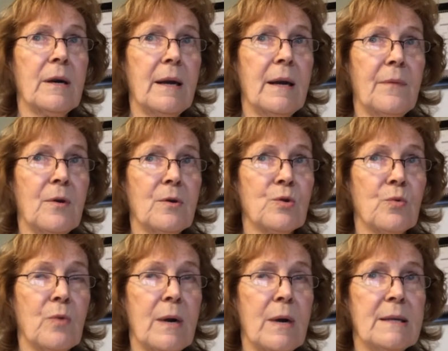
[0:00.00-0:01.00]
at those
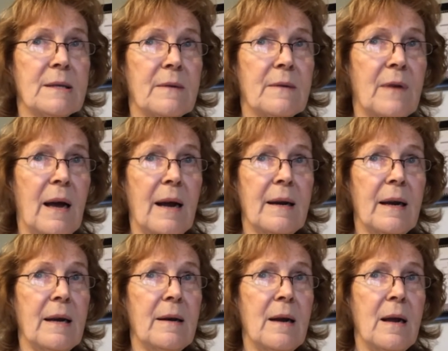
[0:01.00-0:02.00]
rays of light,
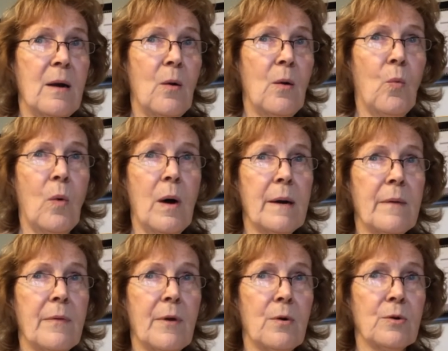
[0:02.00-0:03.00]
and one
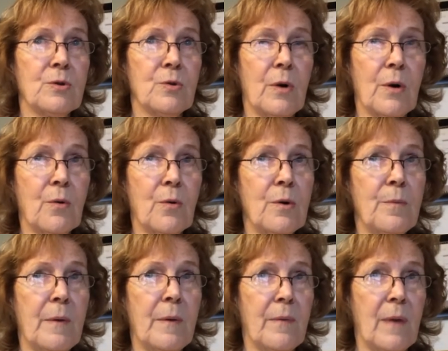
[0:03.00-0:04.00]
of those or a group
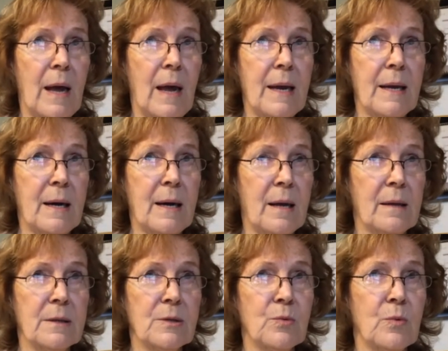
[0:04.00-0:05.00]
of light
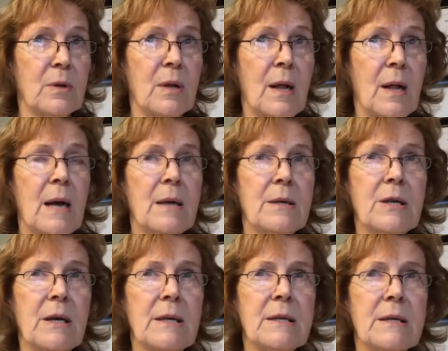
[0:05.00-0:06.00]
colors will
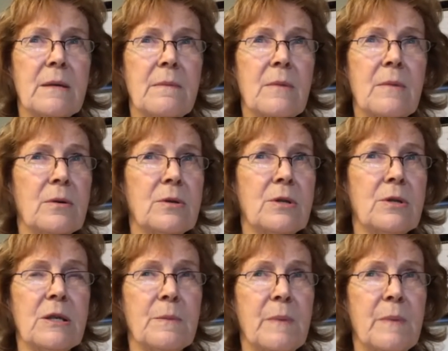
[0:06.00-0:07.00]
just, you'll
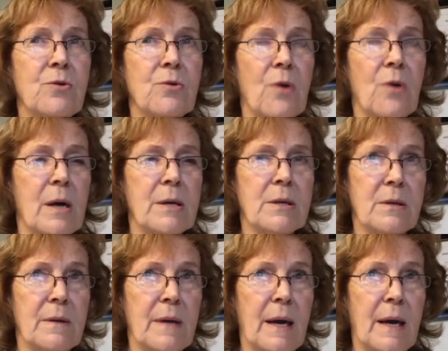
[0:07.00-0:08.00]
just be drawn
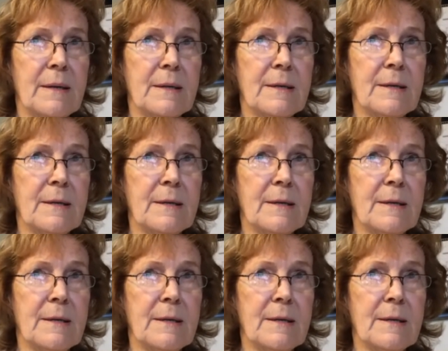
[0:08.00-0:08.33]
to that.